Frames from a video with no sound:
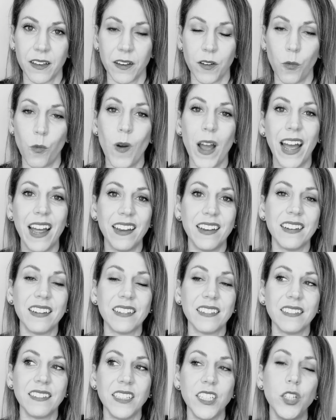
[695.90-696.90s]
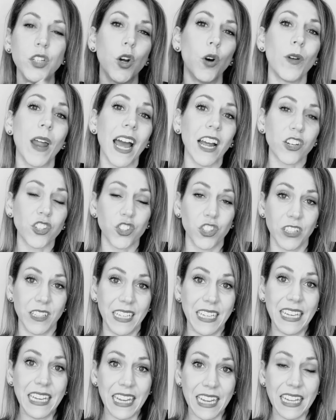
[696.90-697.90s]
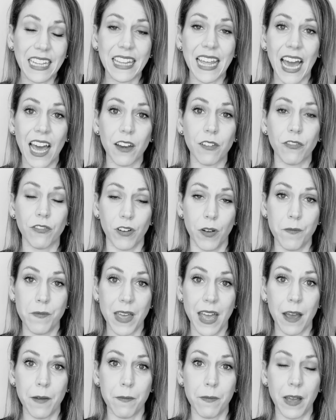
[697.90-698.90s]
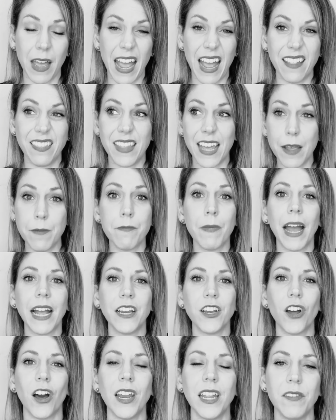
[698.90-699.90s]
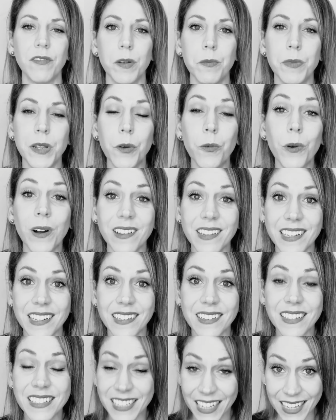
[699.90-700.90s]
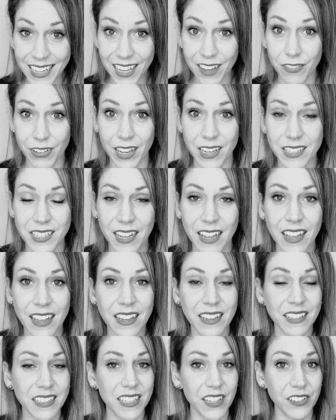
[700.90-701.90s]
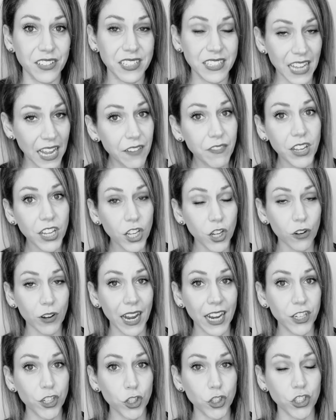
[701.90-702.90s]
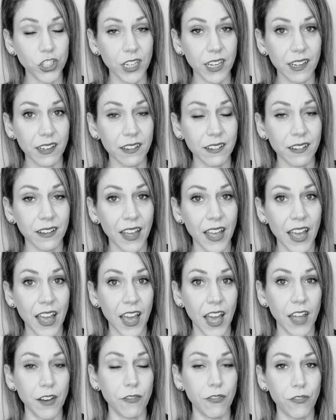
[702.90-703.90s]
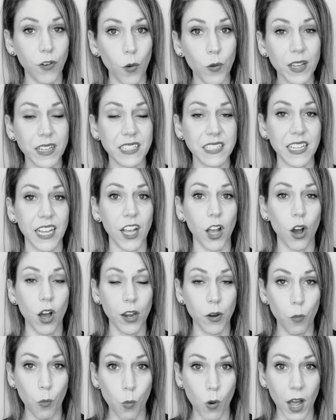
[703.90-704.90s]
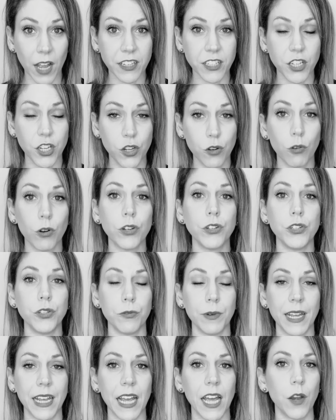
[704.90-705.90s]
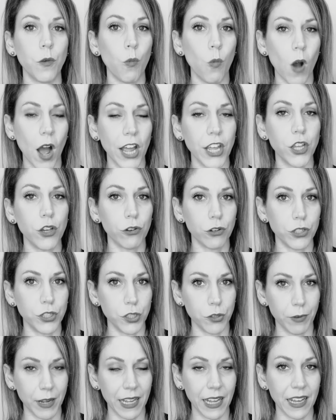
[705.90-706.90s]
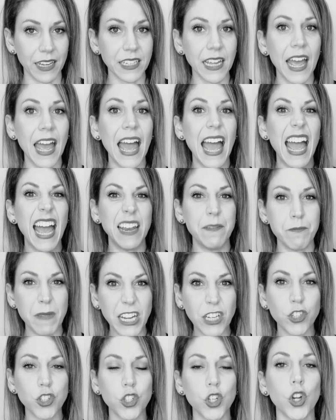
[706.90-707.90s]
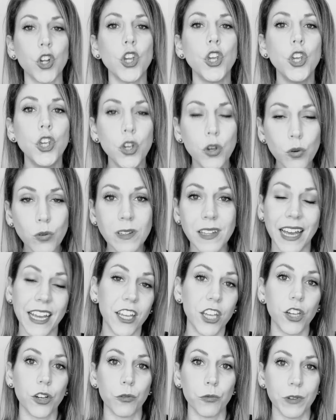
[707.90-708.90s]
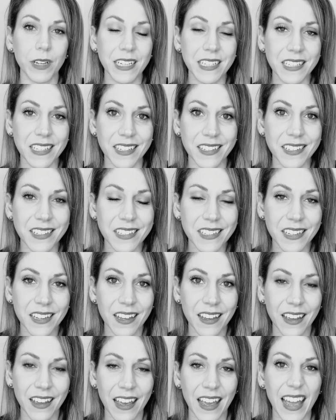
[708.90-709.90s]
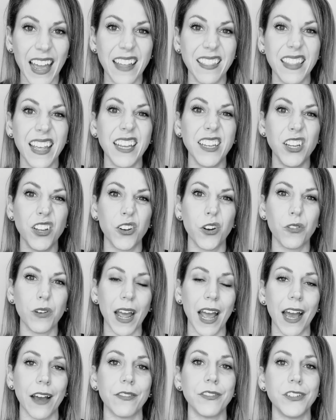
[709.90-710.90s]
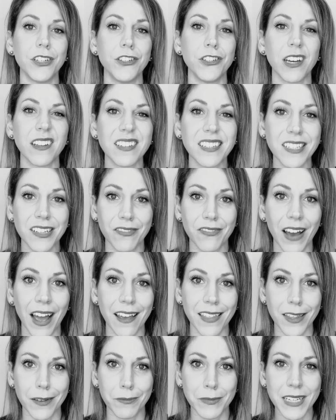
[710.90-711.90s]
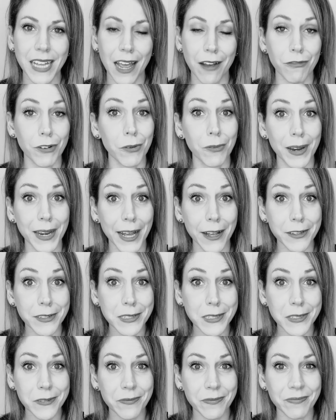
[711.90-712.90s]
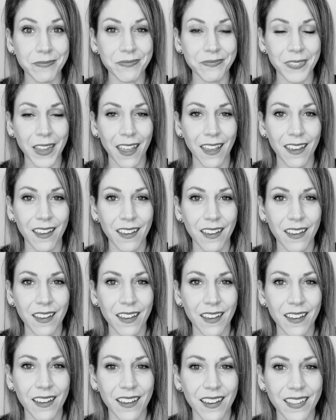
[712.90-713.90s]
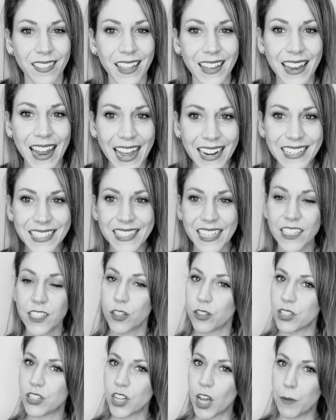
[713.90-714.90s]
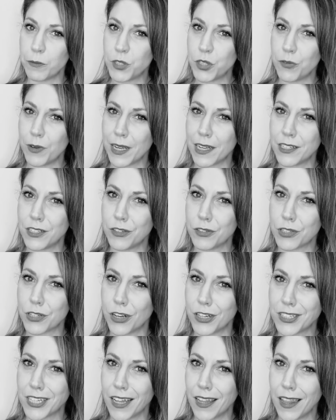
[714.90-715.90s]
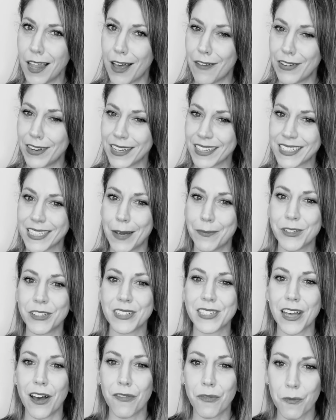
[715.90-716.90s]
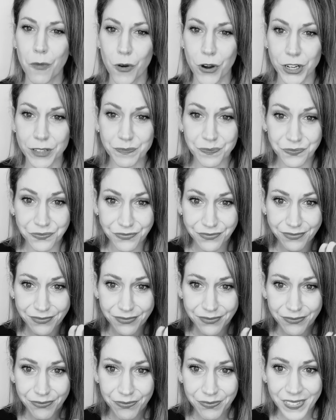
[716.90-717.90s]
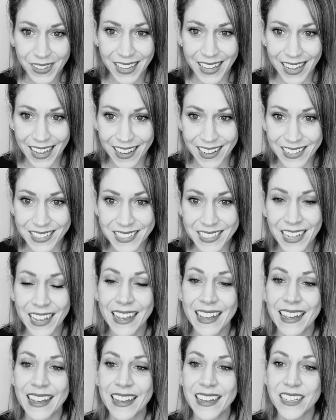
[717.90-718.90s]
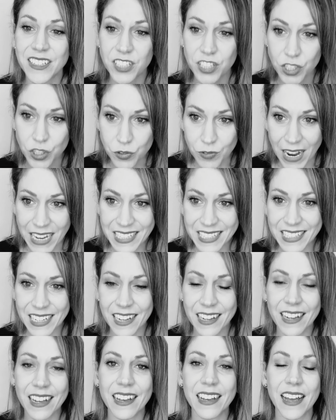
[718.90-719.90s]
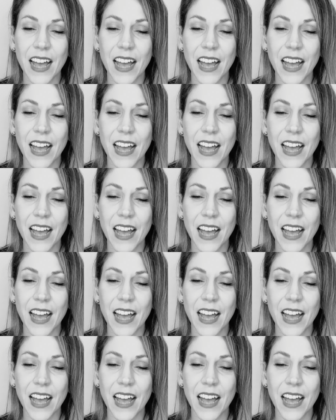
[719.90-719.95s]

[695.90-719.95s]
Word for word: when you don't actually need that from them and they might not even be willing to give it. So, saving your energy and focusing on what you're doing and why you're doing it, and make sure you like your reasons, and then you don't have to justify them to everyone else. The next thing you'll stop doing as you start to love and accept yourself more is stressing